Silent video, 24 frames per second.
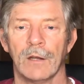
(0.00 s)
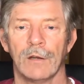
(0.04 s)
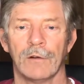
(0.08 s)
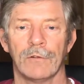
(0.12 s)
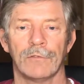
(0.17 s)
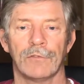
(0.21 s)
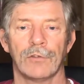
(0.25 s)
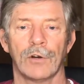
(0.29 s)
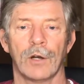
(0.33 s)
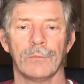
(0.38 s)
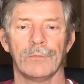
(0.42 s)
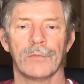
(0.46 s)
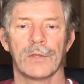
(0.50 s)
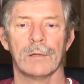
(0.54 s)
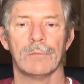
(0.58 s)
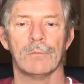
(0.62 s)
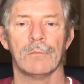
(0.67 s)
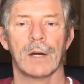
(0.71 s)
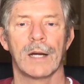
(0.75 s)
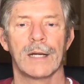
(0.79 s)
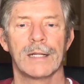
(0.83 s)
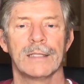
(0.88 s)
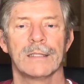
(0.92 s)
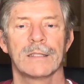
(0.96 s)
from the
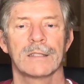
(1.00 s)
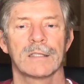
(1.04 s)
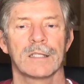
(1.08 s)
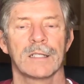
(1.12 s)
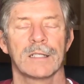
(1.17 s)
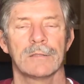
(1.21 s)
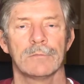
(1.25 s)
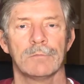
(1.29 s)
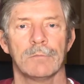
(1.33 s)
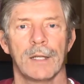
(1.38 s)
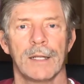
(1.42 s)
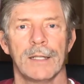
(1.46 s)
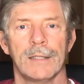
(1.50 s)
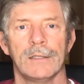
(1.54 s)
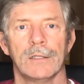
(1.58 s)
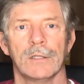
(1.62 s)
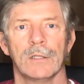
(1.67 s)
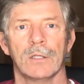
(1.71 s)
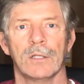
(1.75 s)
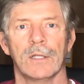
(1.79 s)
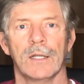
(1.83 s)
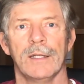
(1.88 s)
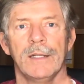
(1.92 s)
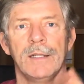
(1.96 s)
mindset
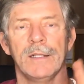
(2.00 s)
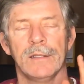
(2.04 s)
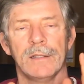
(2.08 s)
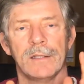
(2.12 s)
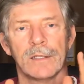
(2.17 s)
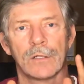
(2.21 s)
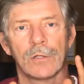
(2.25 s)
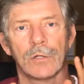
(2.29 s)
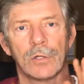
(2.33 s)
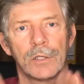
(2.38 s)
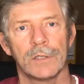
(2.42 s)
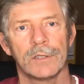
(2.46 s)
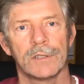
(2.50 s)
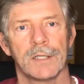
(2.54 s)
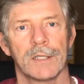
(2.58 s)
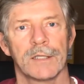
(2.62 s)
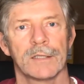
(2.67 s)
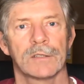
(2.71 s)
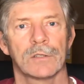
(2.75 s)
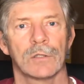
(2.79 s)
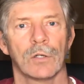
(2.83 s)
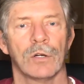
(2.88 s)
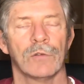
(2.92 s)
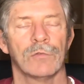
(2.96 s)
manual in the
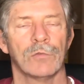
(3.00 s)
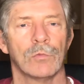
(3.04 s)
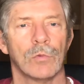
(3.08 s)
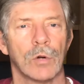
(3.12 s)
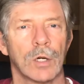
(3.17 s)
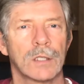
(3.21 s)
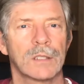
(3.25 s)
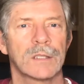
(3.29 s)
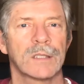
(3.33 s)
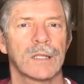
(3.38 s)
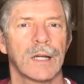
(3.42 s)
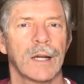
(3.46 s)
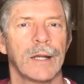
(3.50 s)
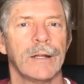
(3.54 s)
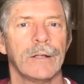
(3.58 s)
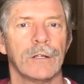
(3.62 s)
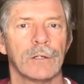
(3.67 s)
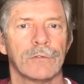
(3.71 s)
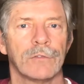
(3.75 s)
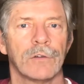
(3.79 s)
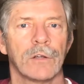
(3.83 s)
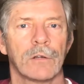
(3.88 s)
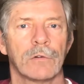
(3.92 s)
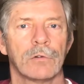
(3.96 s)
context of what kind
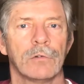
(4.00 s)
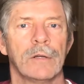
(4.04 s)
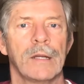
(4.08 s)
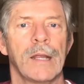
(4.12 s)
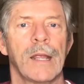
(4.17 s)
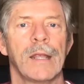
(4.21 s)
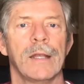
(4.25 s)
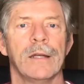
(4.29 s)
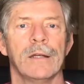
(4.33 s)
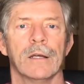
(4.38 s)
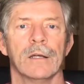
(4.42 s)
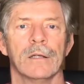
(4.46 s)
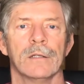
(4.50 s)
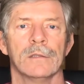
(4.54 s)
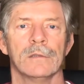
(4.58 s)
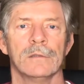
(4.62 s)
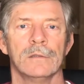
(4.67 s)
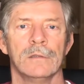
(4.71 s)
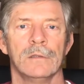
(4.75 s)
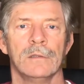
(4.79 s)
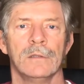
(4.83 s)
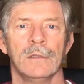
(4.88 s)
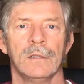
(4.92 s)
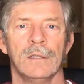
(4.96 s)
of a creator
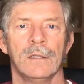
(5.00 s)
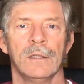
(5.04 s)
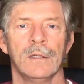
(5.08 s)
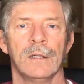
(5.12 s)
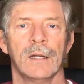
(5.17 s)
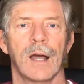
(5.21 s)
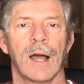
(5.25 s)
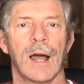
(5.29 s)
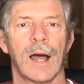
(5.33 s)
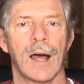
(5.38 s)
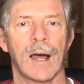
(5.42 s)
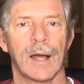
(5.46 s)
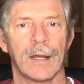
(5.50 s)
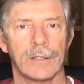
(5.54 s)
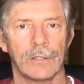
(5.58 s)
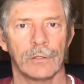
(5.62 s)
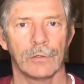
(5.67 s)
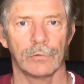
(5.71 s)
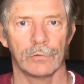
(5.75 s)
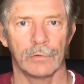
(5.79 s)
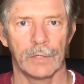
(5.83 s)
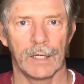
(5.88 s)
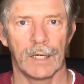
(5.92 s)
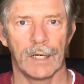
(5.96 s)
are you
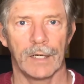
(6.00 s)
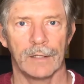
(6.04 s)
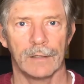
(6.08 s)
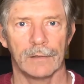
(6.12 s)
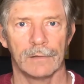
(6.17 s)
really,